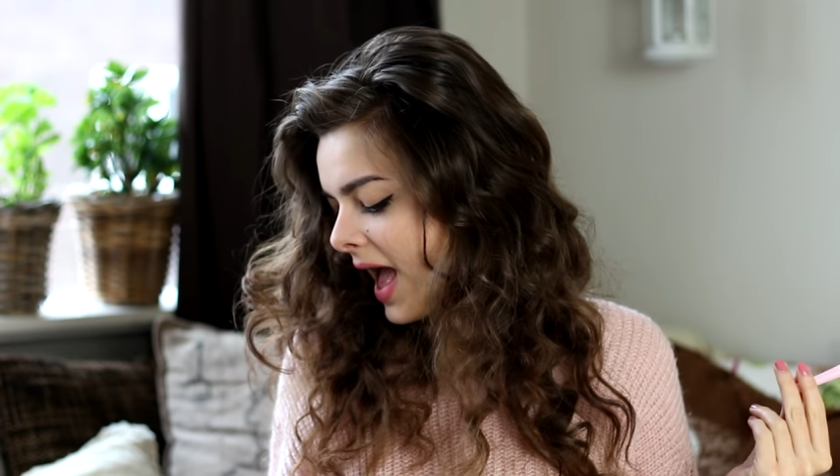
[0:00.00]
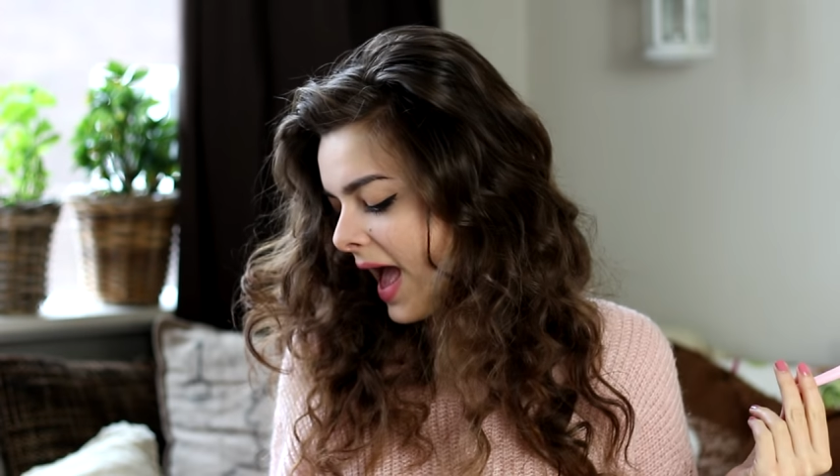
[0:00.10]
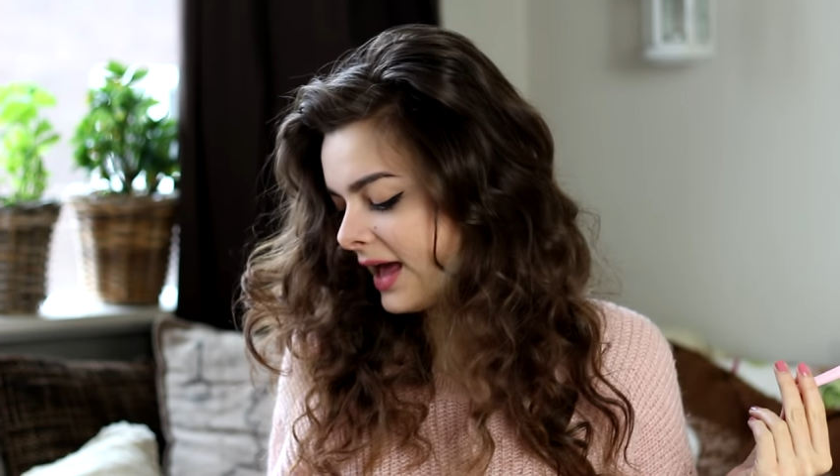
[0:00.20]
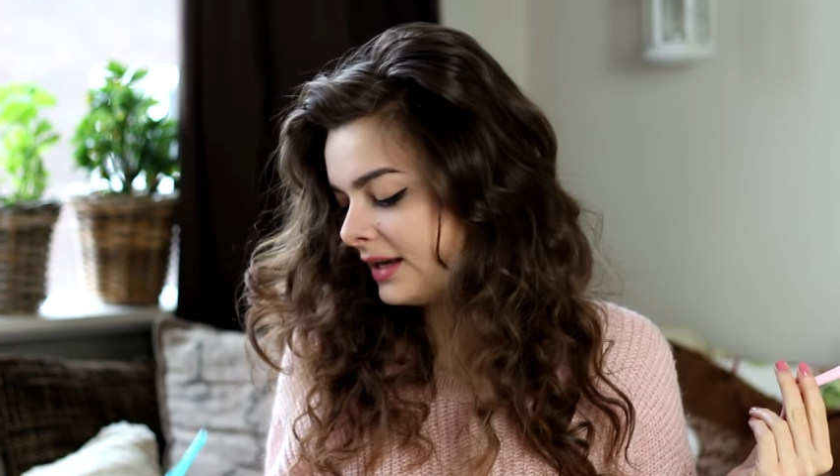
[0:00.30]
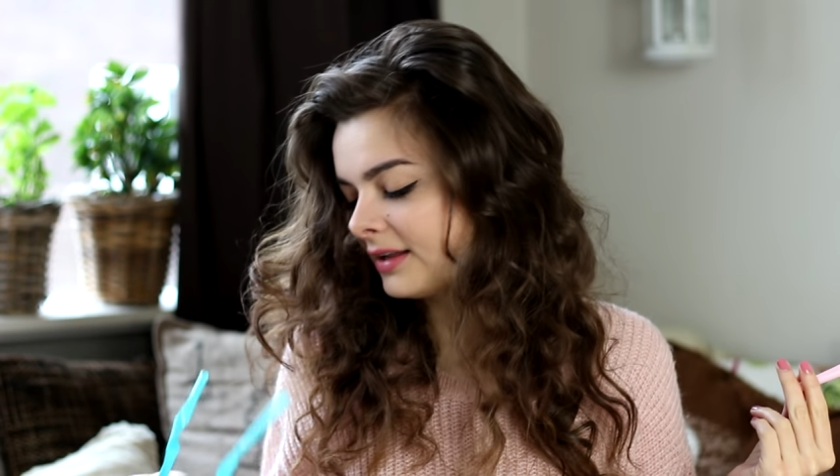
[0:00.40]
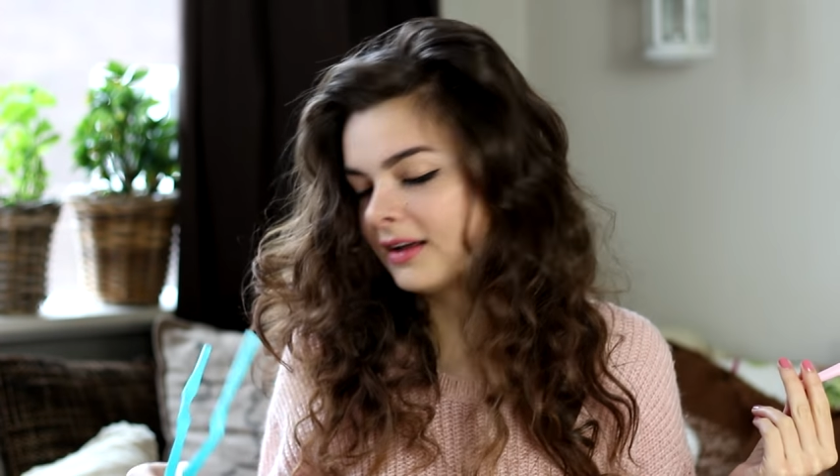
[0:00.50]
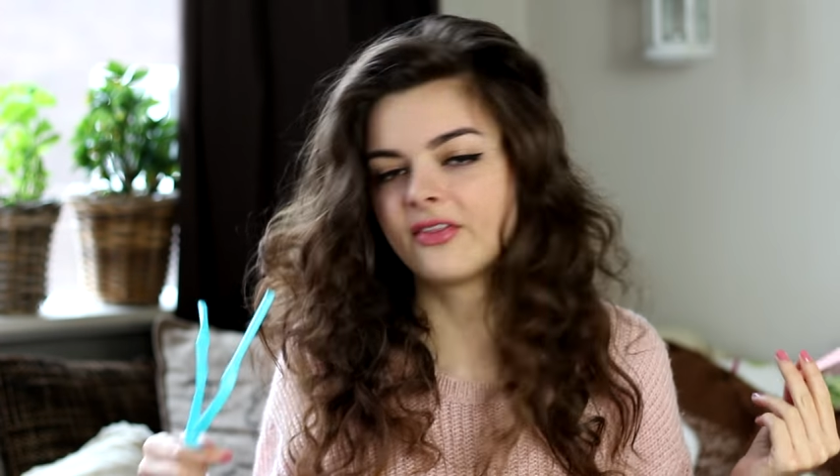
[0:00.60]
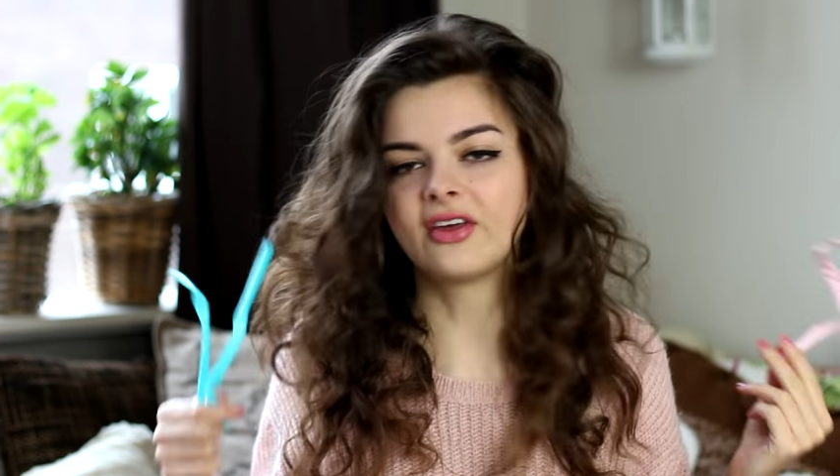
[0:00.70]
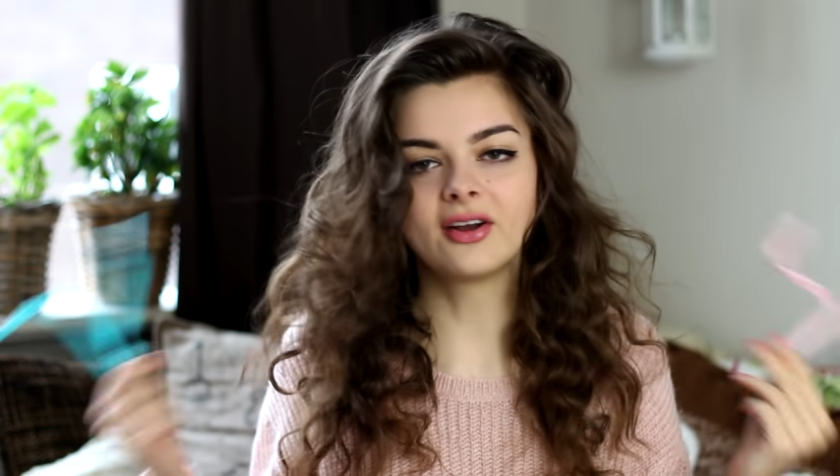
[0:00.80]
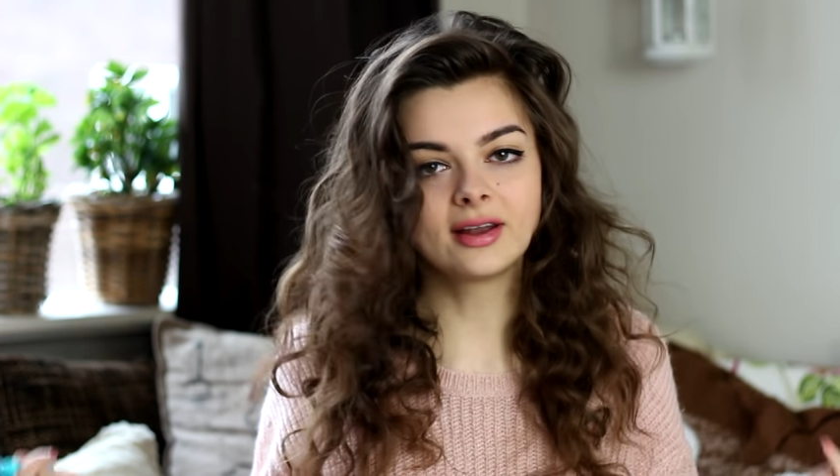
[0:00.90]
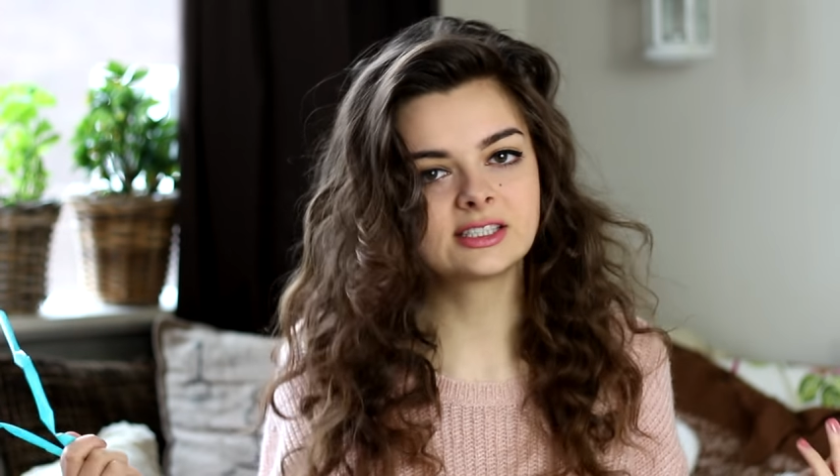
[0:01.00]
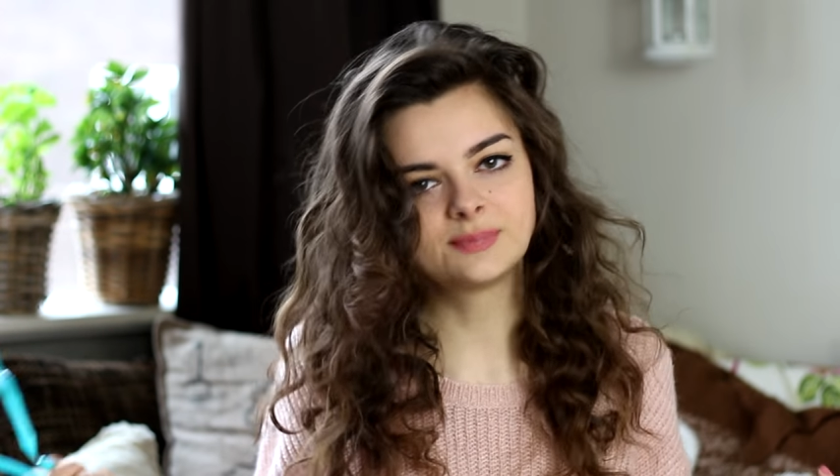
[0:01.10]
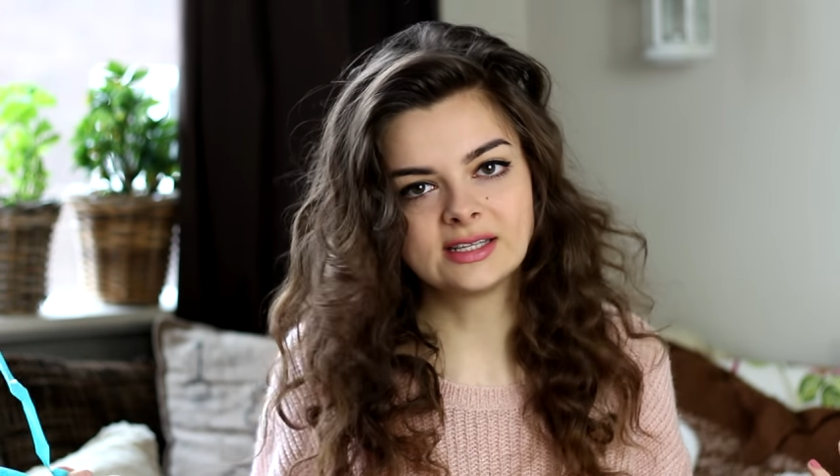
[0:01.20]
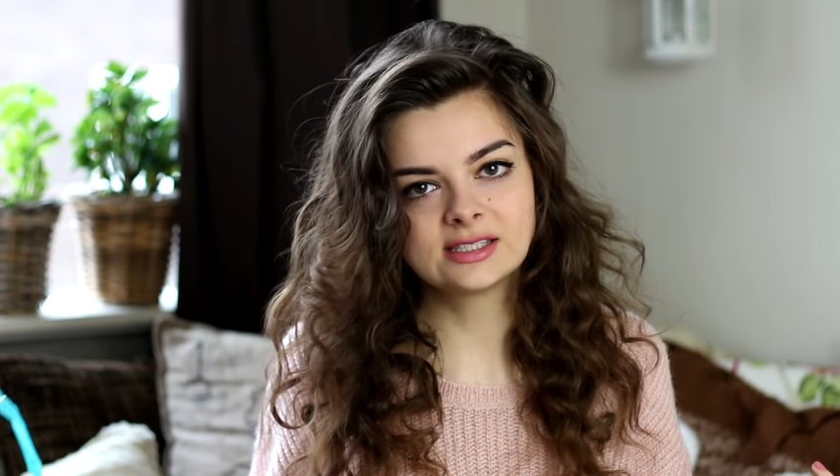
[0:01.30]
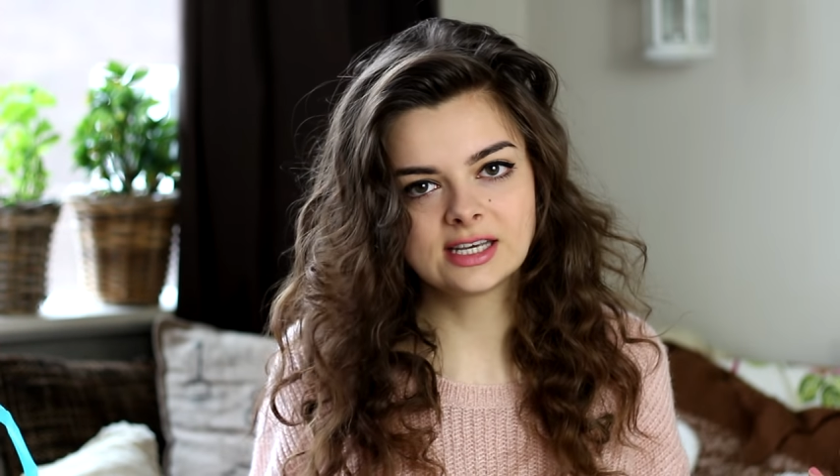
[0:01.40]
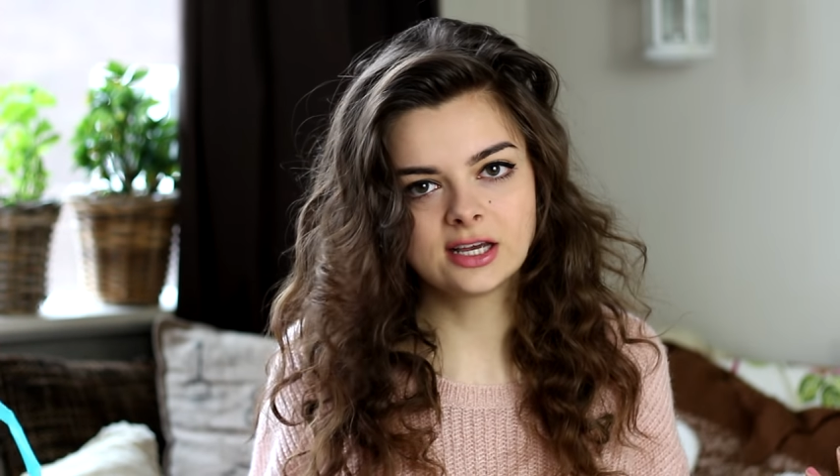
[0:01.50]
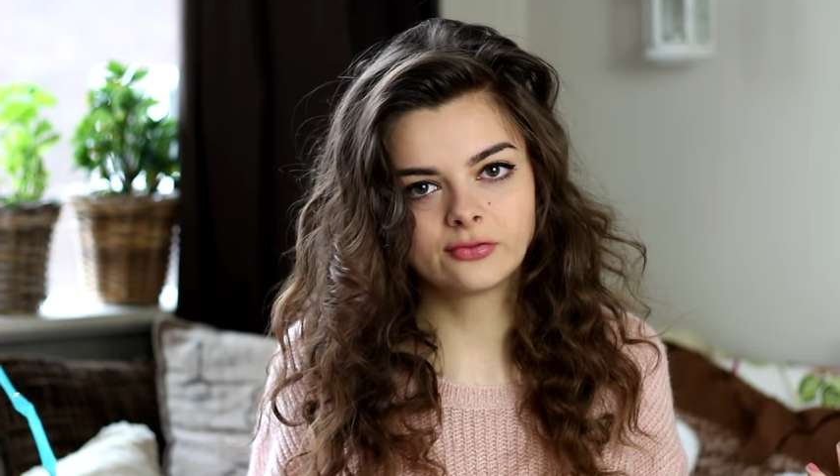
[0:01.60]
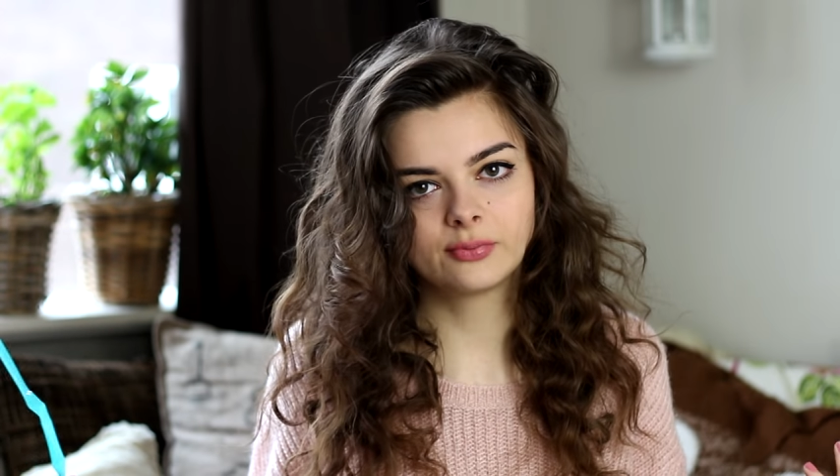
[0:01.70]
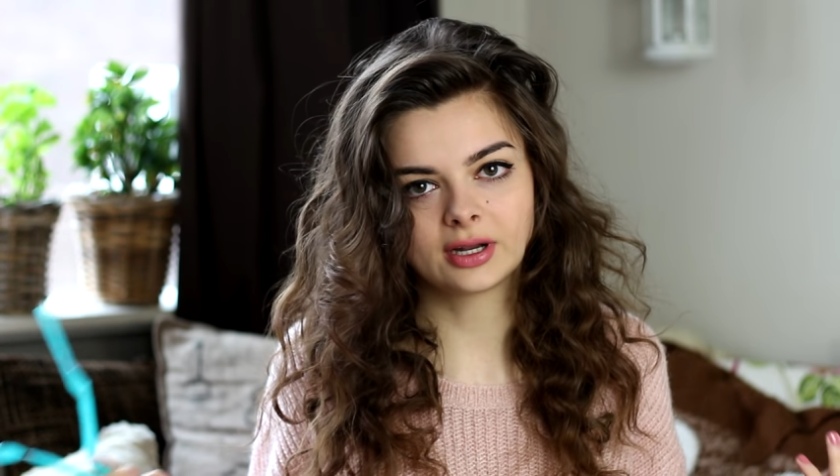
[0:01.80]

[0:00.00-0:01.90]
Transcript: and they're not expensive,